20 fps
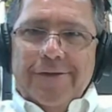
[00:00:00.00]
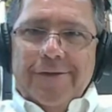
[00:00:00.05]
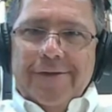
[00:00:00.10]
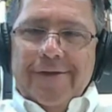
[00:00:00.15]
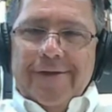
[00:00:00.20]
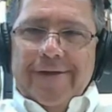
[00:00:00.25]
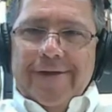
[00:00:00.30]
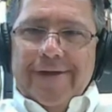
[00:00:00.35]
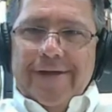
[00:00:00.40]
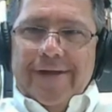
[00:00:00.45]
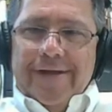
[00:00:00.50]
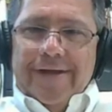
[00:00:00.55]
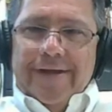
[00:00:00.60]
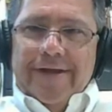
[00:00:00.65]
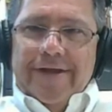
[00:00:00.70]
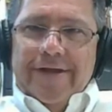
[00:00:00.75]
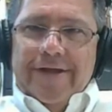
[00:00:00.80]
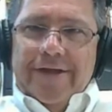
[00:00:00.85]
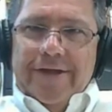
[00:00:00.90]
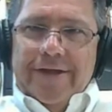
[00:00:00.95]

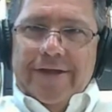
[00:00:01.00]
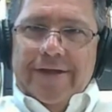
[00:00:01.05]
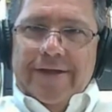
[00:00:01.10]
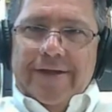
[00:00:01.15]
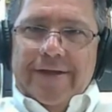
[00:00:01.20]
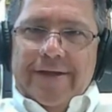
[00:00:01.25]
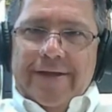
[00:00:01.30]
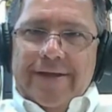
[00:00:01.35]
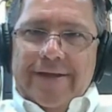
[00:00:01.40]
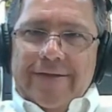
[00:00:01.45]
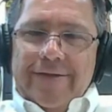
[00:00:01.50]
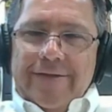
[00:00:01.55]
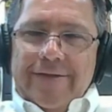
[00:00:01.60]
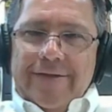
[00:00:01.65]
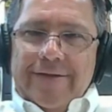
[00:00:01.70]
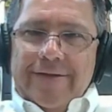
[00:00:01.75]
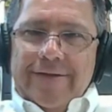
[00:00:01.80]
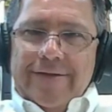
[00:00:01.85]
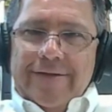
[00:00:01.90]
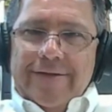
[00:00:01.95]

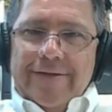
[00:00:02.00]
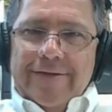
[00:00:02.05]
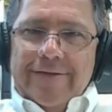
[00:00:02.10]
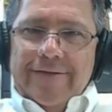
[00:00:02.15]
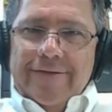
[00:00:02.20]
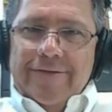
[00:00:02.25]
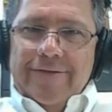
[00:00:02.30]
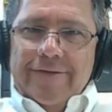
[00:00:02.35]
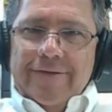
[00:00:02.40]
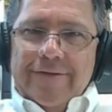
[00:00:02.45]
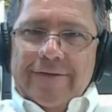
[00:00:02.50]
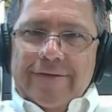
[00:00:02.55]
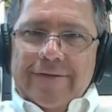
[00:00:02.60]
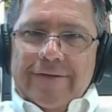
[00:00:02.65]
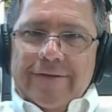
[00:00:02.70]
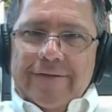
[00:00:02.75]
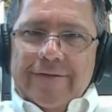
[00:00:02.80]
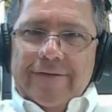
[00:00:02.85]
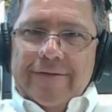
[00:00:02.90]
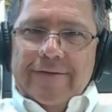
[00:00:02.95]

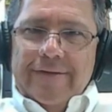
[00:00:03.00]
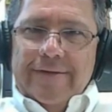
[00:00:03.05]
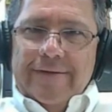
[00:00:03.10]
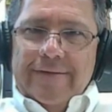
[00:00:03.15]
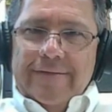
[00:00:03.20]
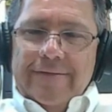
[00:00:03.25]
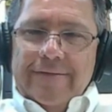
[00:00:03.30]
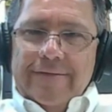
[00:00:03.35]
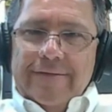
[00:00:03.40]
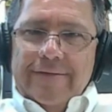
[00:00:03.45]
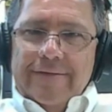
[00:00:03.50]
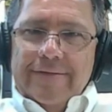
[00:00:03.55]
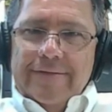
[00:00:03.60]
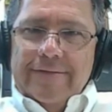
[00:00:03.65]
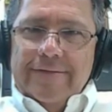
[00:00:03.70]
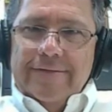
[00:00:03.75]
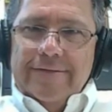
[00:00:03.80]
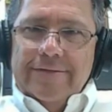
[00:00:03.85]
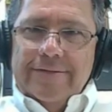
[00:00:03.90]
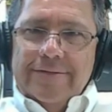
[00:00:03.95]

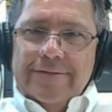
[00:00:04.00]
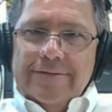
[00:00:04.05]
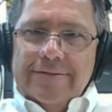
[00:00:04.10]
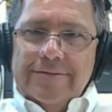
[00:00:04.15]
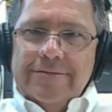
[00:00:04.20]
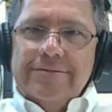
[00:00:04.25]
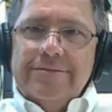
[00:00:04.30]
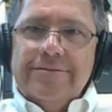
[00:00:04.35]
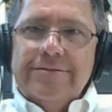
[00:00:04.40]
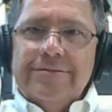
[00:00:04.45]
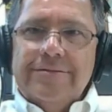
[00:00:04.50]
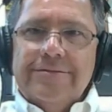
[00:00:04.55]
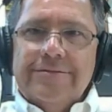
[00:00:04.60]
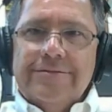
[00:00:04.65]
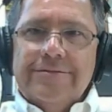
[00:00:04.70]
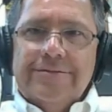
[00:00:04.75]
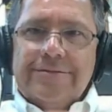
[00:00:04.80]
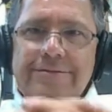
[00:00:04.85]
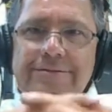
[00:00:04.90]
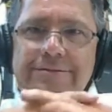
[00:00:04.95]
This person isn't speaking.